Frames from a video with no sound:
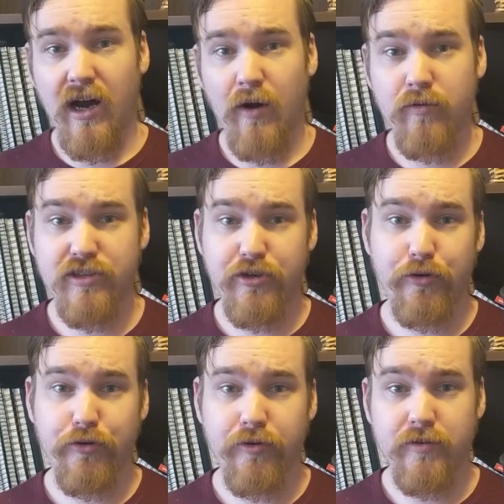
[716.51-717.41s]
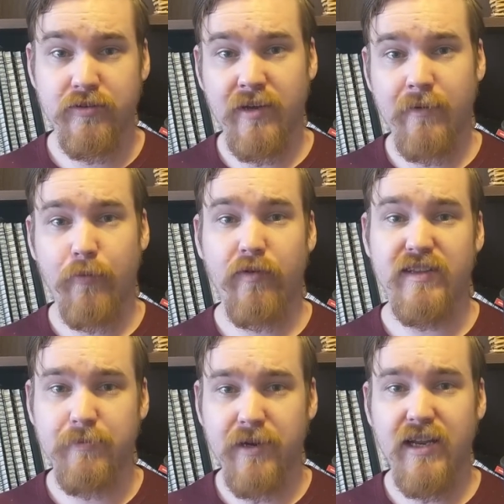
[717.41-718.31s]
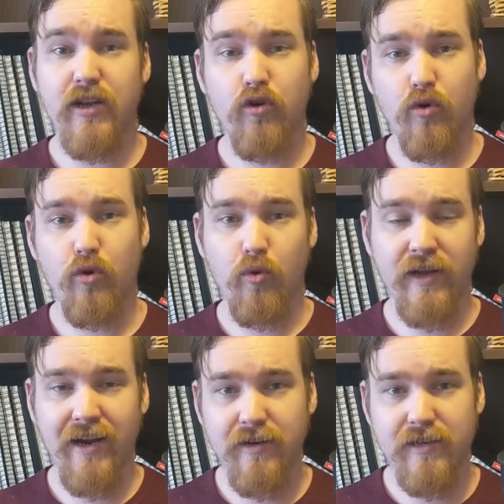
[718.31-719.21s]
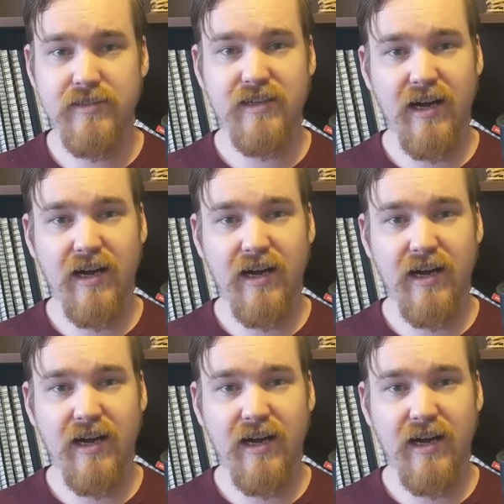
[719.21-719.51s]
I want you to come up with as many cool characters,